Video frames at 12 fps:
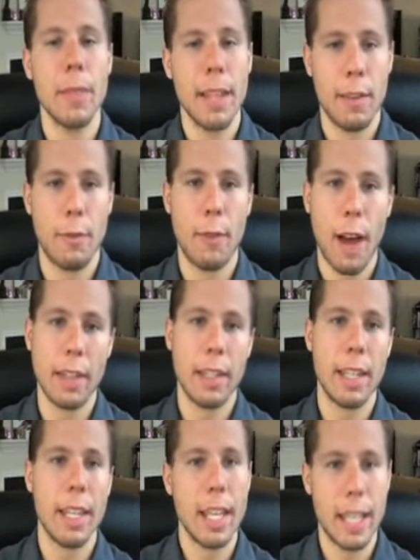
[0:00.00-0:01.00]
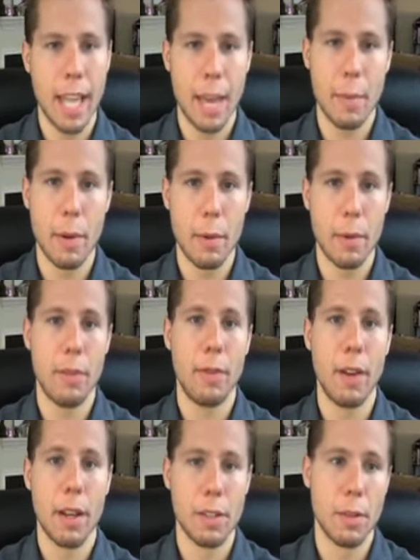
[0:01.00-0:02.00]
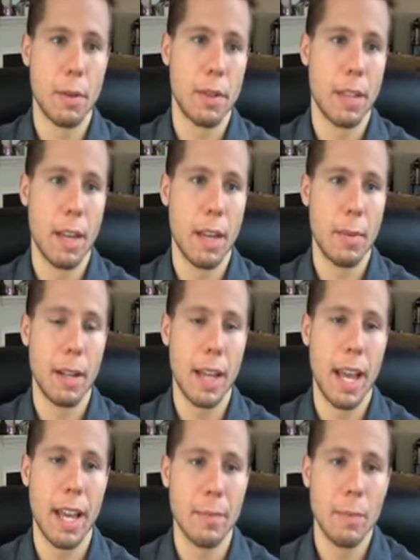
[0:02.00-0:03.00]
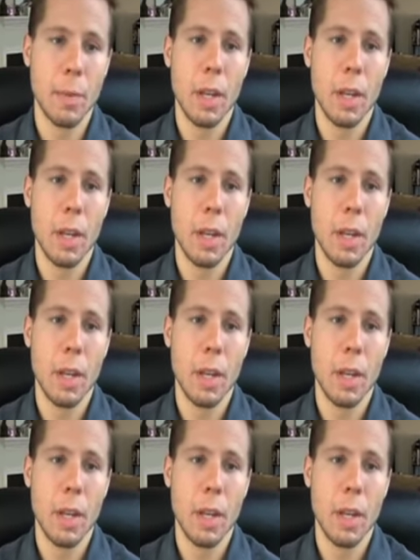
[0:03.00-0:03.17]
And finally, he came in with the Funkasaurus gimmick, and